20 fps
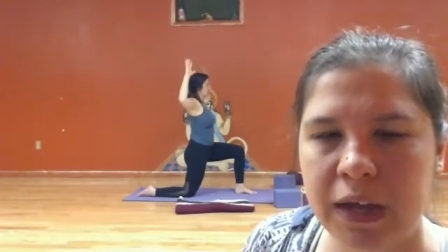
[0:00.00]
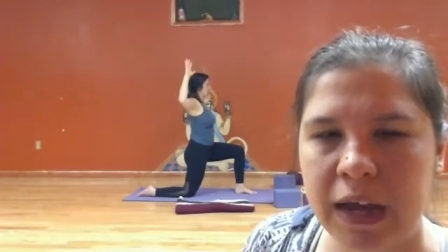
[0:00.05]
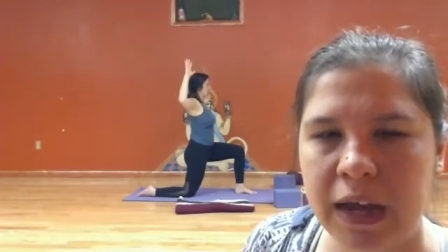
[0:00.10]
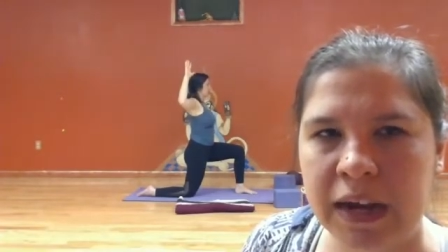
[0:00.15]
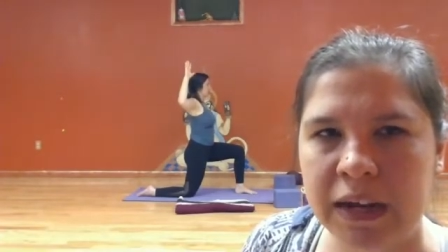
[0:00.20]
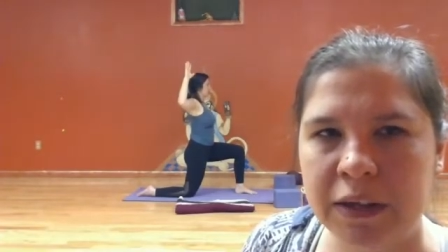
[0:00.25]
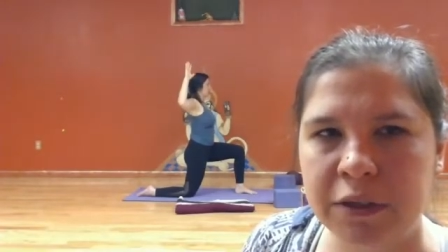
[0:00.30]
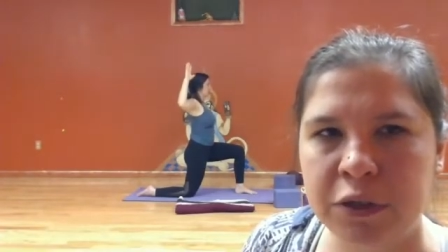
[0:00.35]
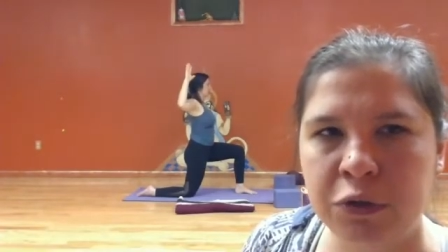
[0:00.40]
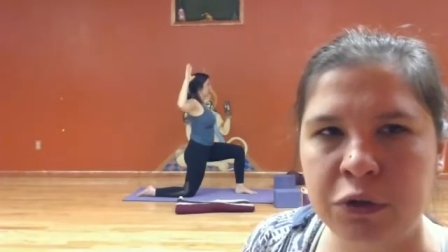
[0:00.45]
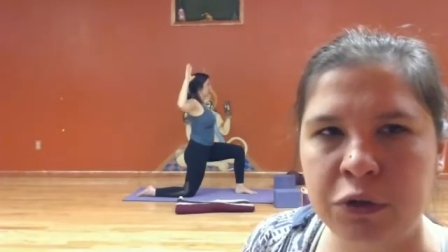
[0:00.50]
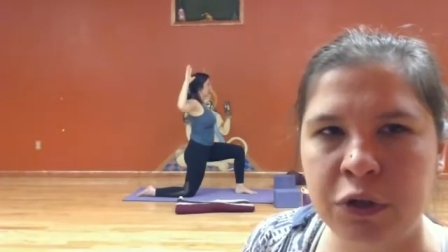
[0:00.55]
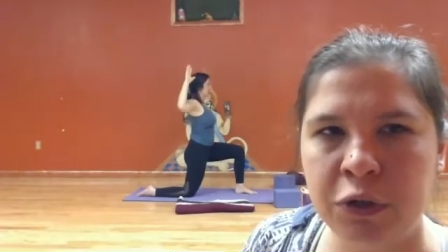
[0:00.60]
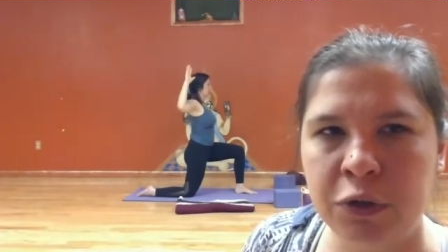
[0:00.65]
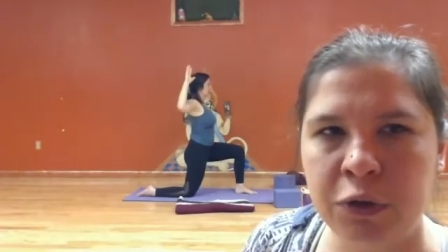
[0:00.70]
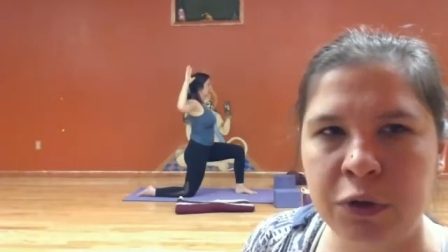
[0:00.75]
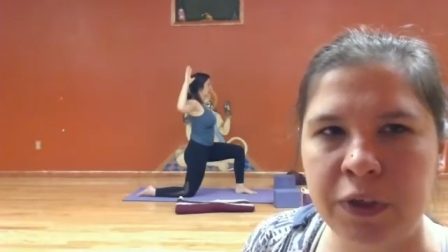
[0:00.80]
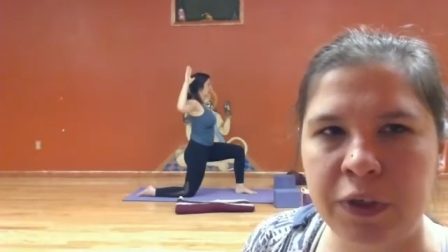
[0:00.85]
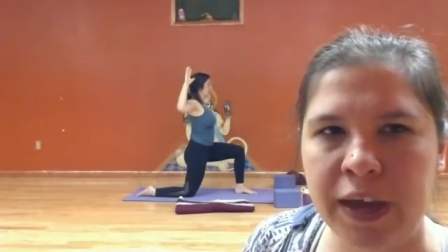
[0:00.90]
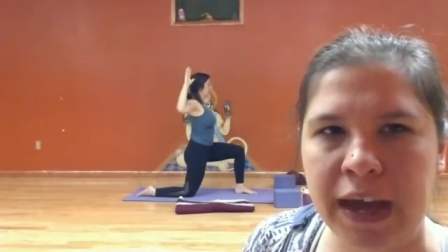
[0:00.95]
And as you
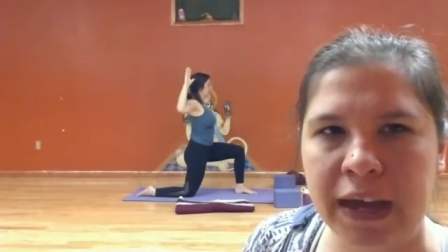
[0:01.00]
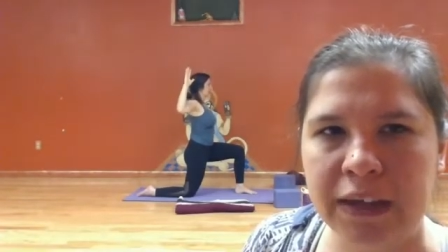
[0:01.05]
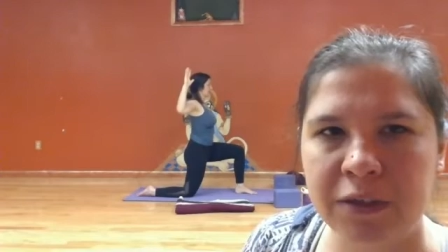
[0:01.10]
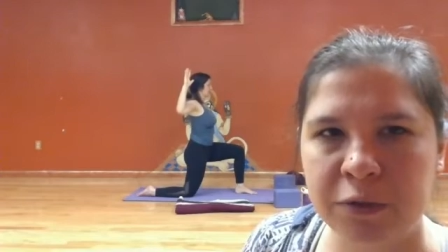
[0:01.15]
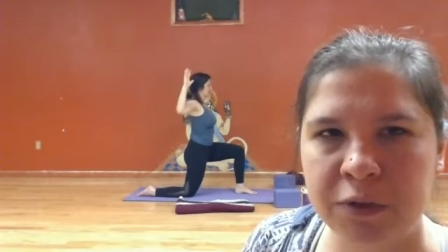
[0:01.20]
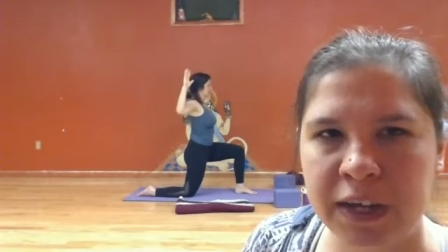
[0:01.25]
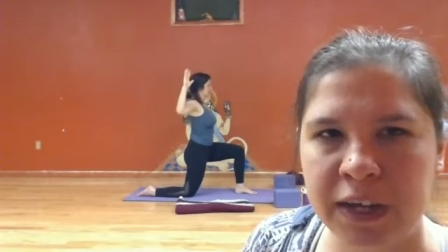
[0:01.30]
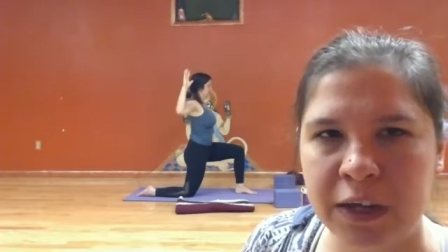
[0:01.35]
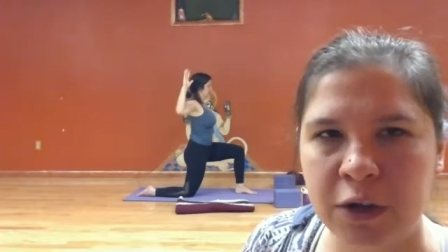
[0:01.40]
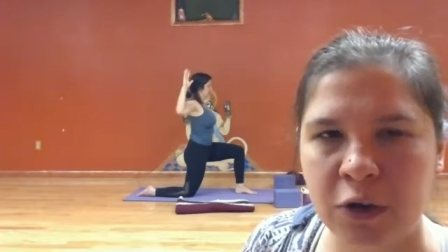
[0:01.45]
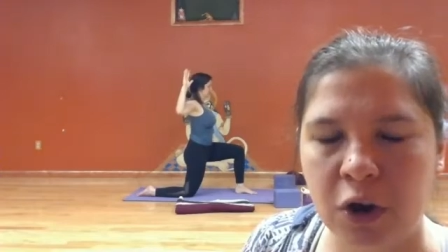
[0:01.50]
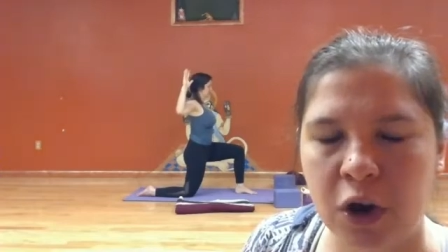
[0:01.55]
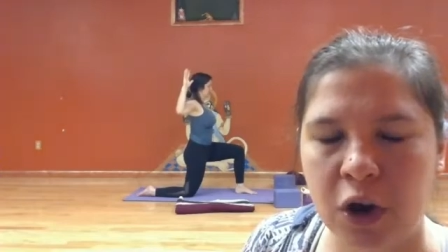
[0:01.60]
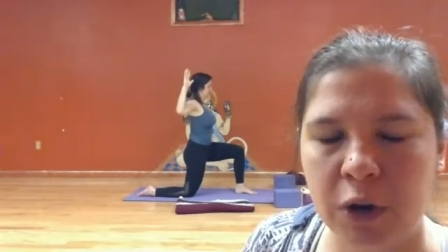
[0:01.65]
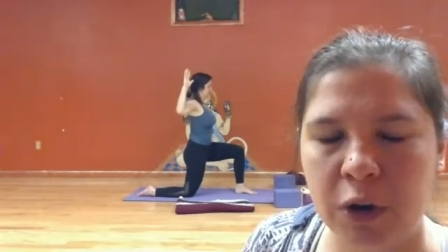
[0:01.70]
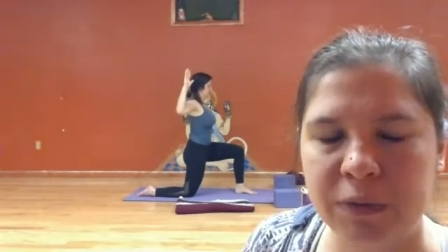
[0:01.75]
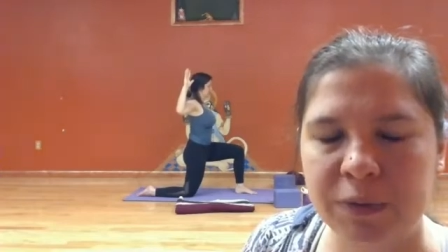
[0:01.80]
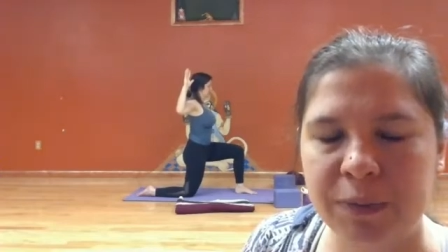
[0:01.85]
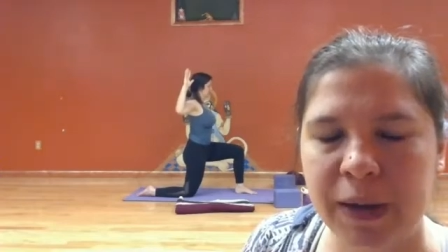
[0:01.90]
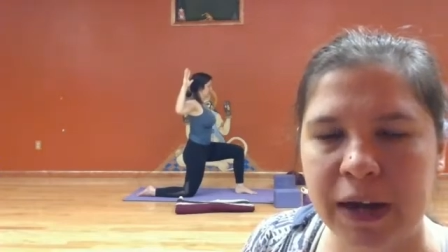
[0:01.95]
do that, so take your
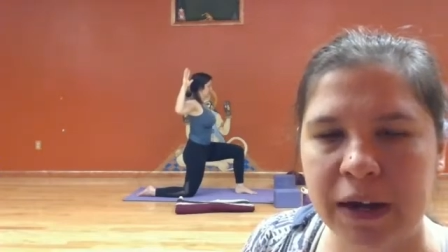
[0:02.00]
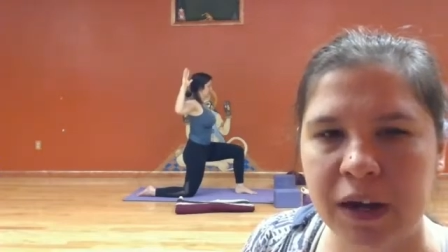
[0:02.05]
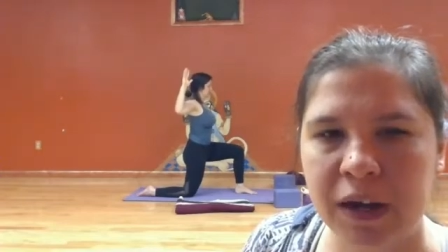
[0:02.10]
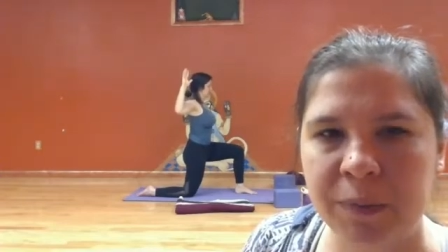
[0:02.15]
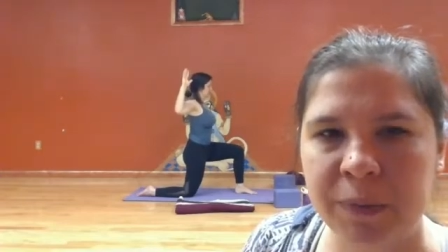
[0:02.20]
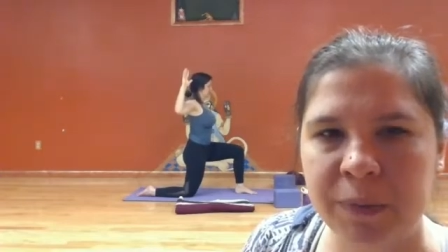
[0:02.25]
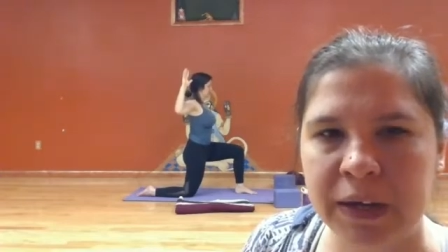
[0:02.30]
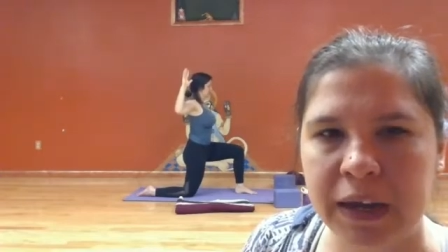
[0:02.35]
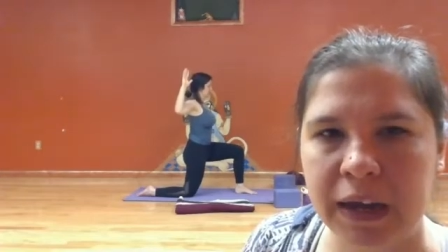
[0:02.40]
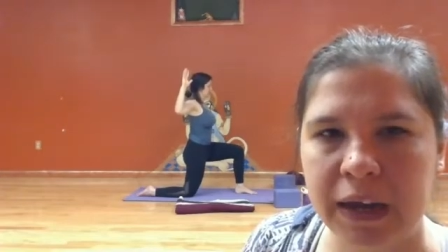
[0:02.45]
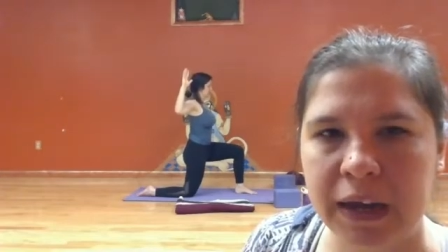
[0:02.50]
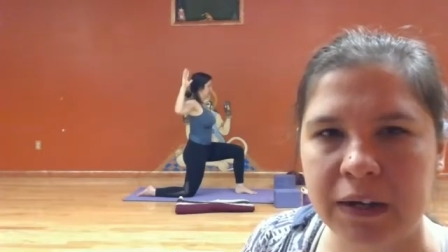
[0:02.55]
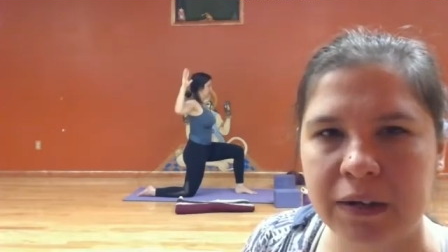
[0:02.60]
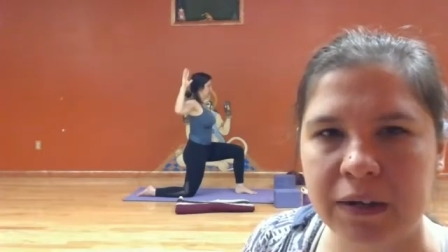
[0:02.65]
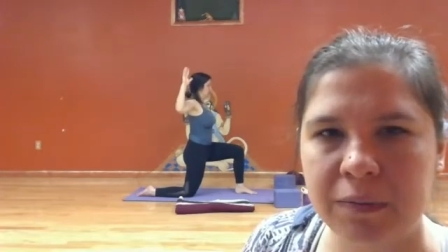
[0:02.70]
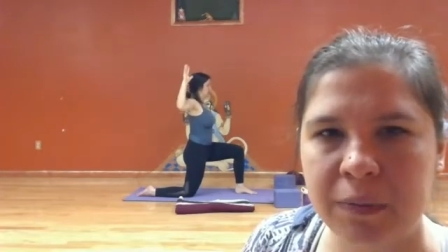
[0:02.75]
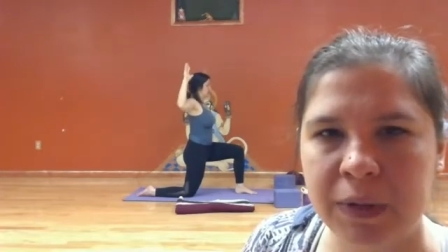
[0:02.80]
arms back up again,